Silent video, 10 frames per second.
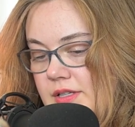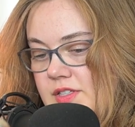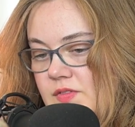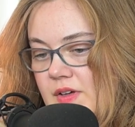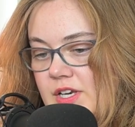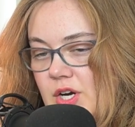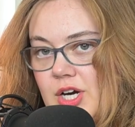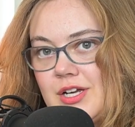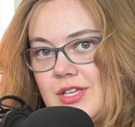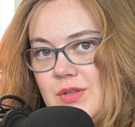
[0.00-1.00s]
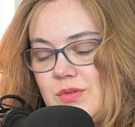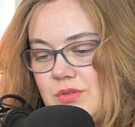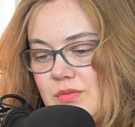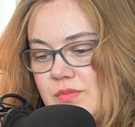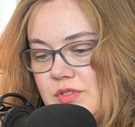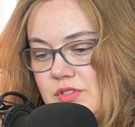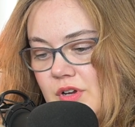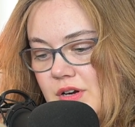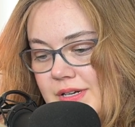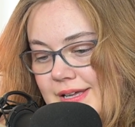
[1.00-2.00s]
Let's find our YouTube
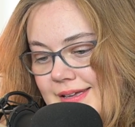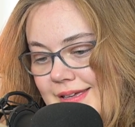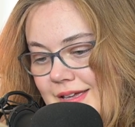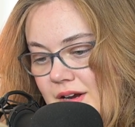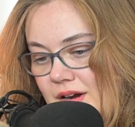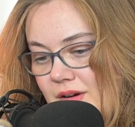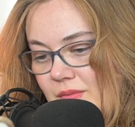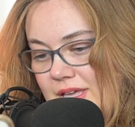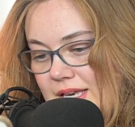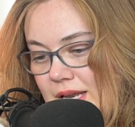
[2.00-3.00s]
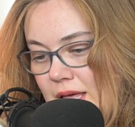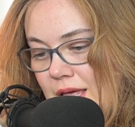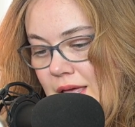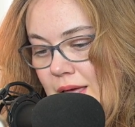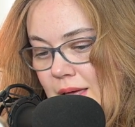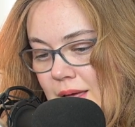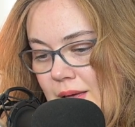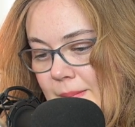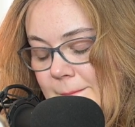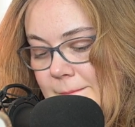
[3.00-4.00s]
start date here and we can
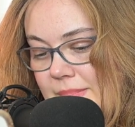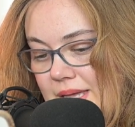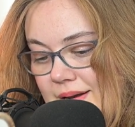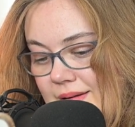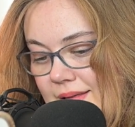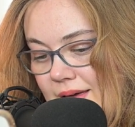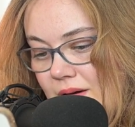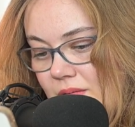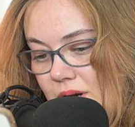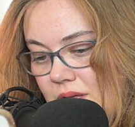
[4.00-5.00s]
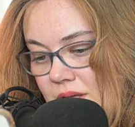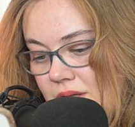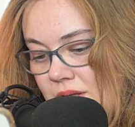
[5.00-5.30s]
pin it down.